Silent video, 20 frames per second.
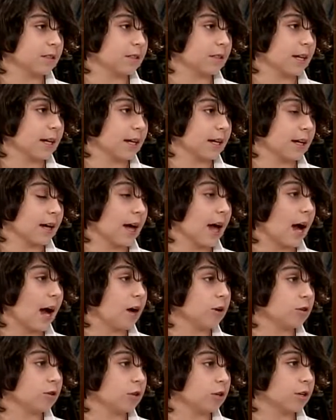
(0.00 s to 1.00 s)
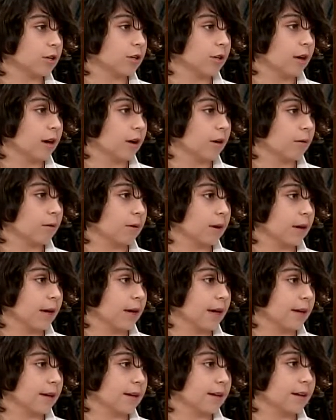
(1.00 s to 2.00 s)
like how you couldn't know,
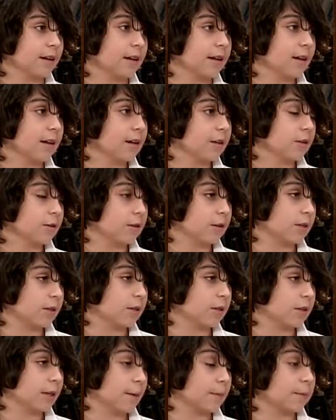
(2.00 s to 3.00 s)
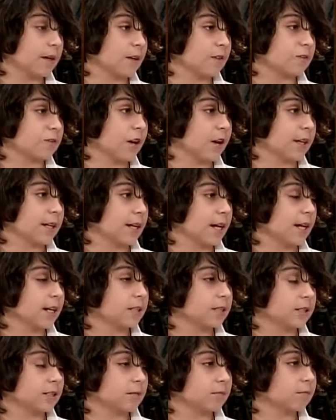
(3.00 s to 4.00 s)
and you kept on trying to
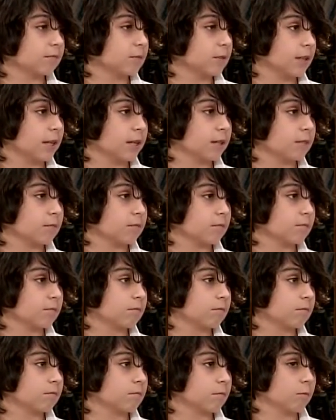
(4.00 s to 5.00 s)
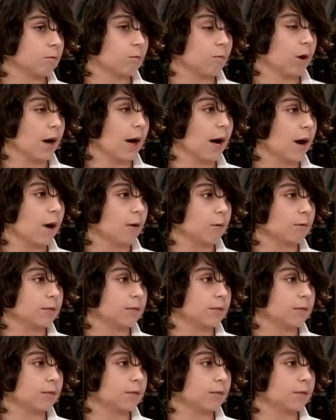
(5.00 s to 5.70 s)
guess. You're like, wow,